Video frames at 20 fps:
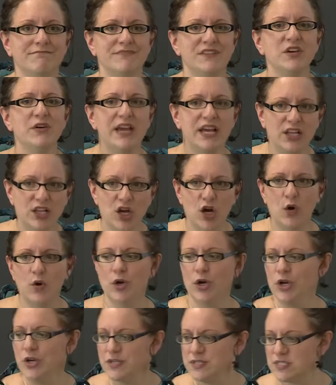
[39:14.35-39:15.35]
You get
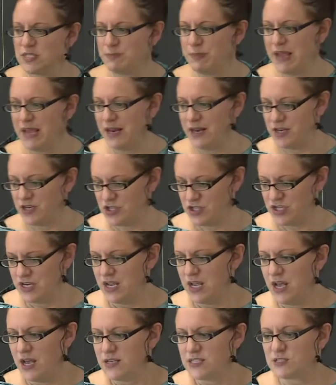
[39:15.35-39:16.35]
lower Spanish.
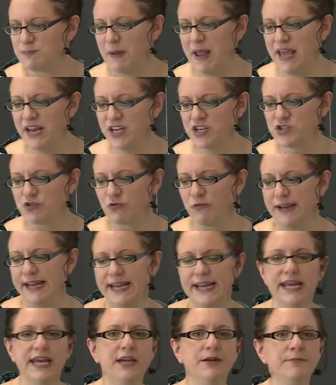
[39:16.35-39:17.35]
Spanish
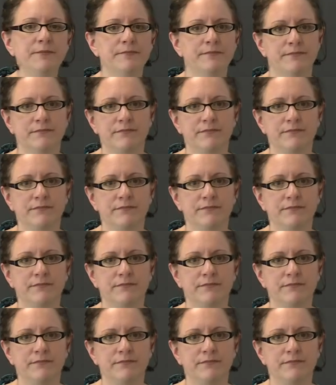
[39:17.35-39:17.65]
reading,